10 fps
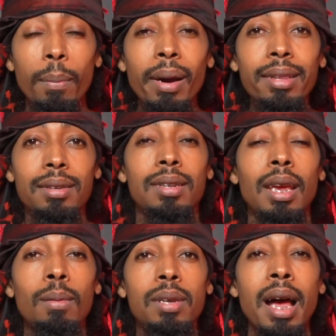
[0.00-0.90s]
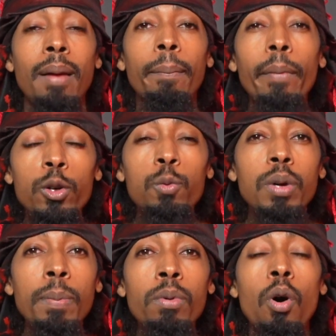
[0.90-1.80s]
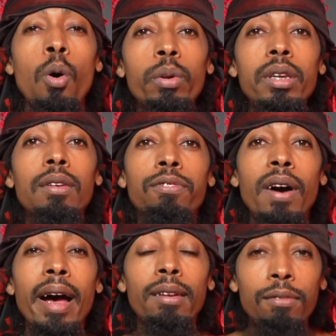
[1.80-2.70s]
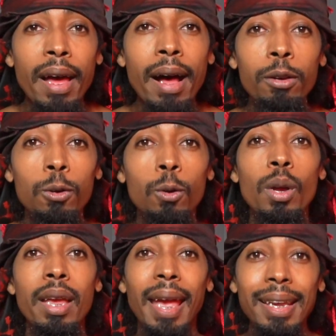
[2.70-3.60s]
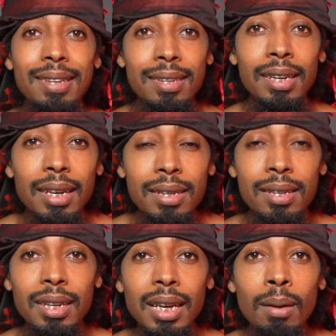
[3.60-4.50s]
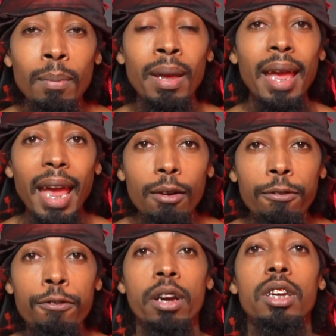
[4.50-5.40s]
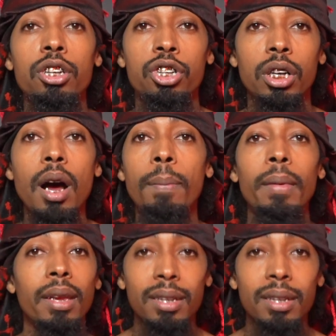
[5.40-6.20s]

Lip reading: But at the same time, most people only find value and seek esteem in fucking shit up.